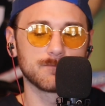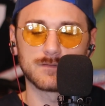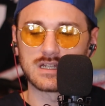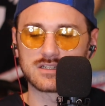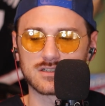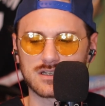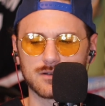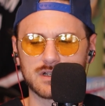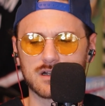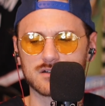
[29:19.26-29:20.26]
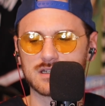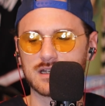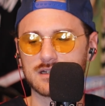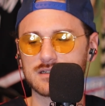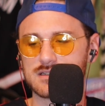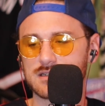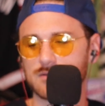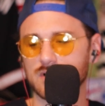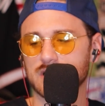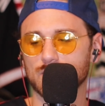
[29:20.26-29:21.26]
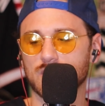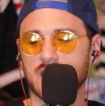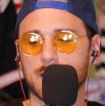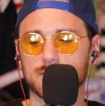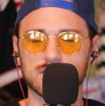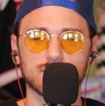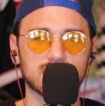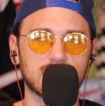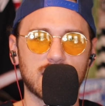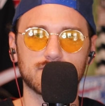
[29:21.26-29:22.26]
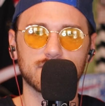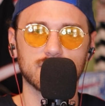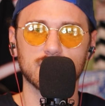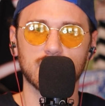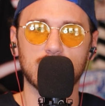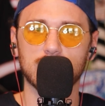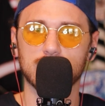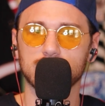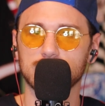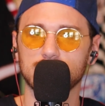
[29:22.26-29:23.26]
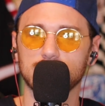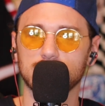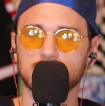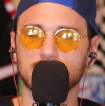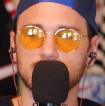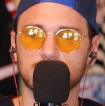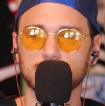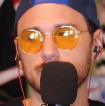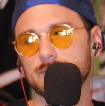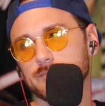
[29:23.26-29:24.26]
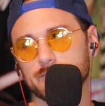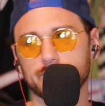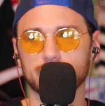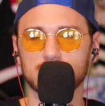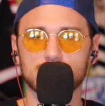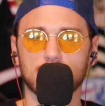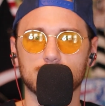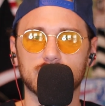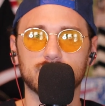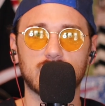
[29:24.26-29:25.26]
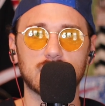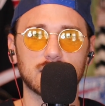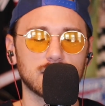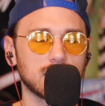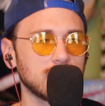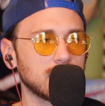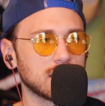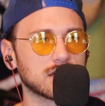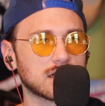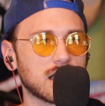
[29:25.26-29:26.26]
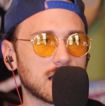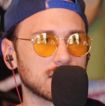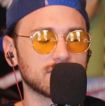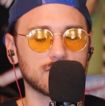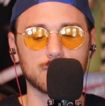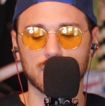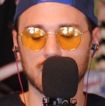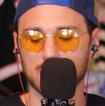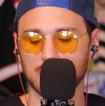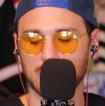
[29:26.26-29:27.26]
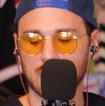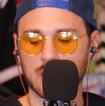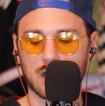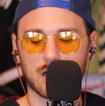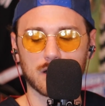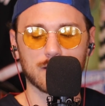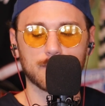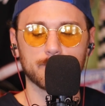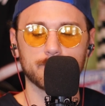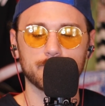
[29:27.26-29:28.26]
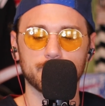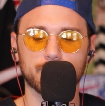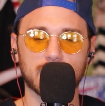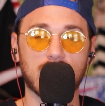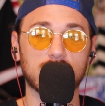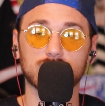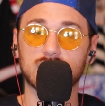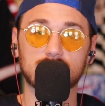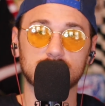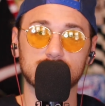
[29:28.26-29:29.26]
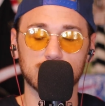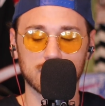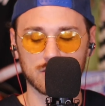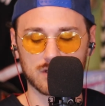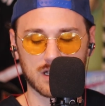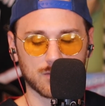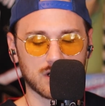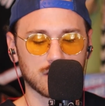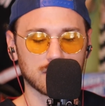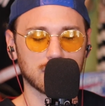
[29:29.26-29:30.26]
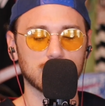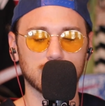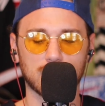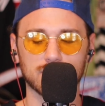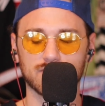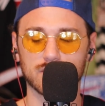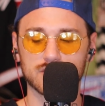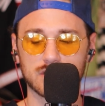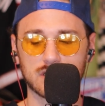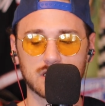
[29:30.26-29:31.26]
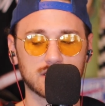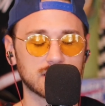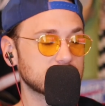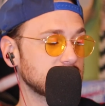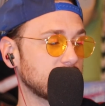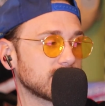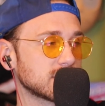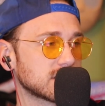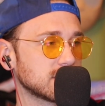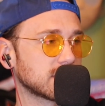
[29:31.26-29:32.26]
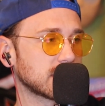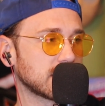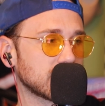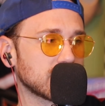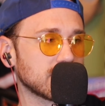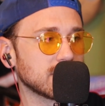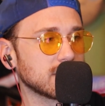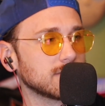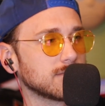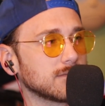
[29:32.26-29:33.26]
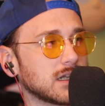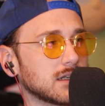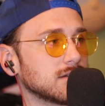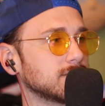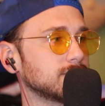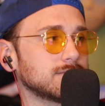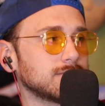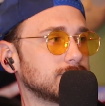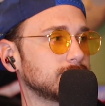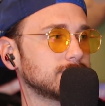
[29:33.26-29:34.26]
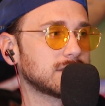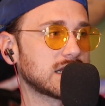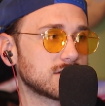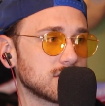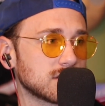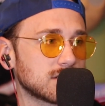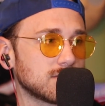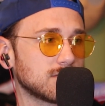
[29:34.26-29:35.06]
It's just going to be entertaining to see what happens with Stafford and Sean McVay, the god of football. I don't think it's going to go that well. Unfortunately, I think Stafford's still going to get hurt, and that's just